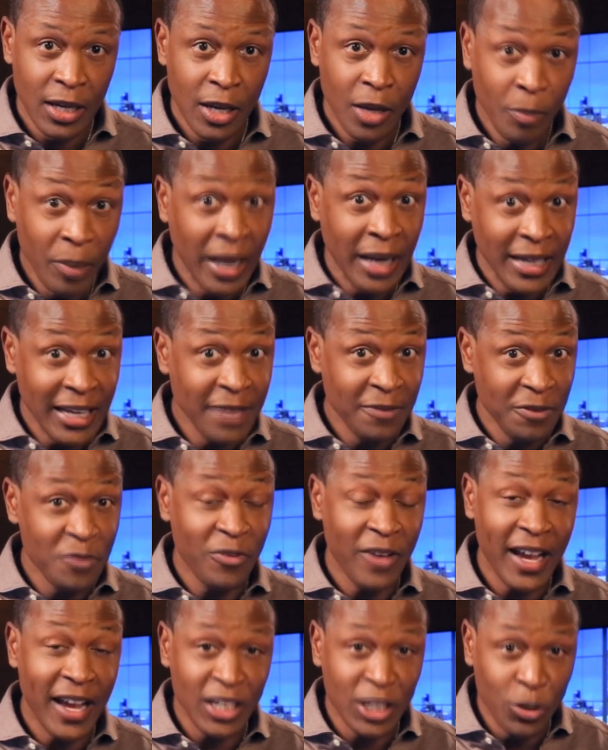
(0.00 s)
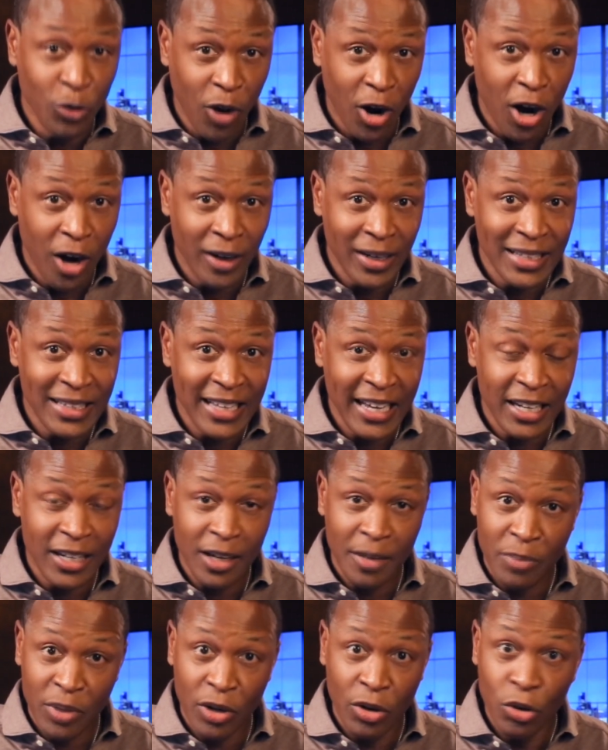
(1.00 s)
But if in fact you are in that
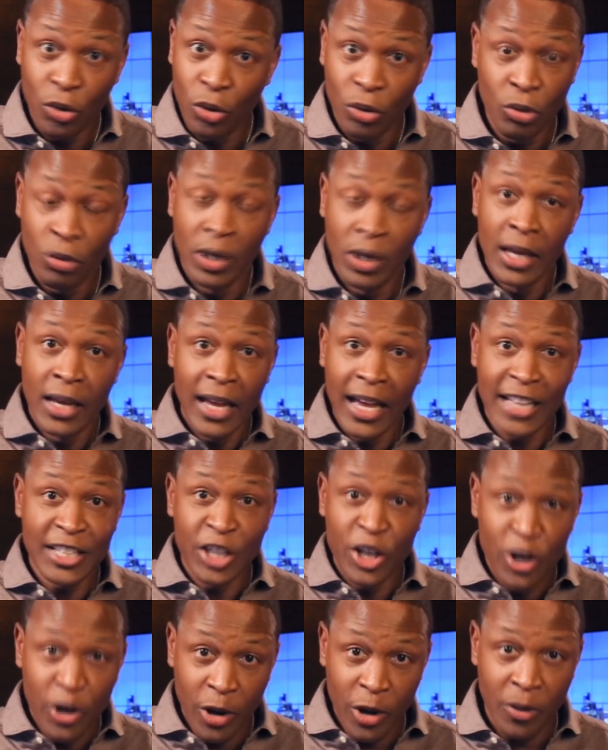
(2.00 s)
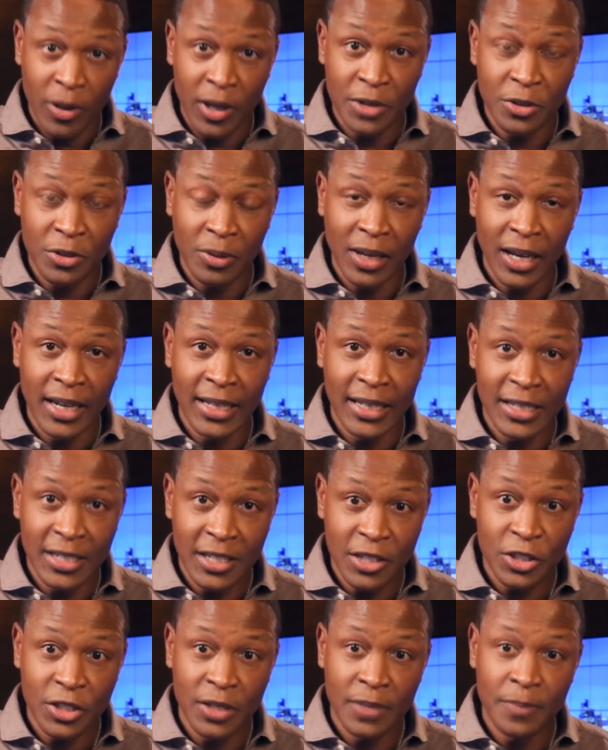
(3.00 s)
number who has no underlying
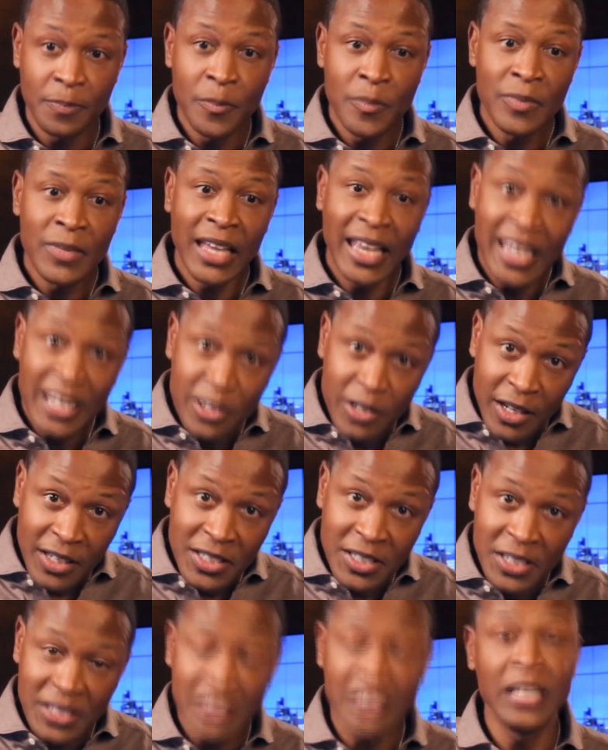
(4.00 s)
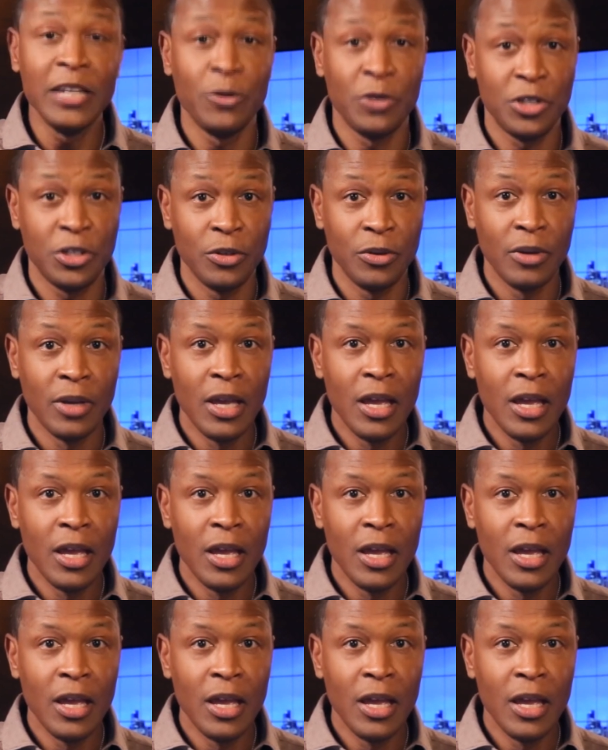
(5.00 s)
condition, it does distinguish you,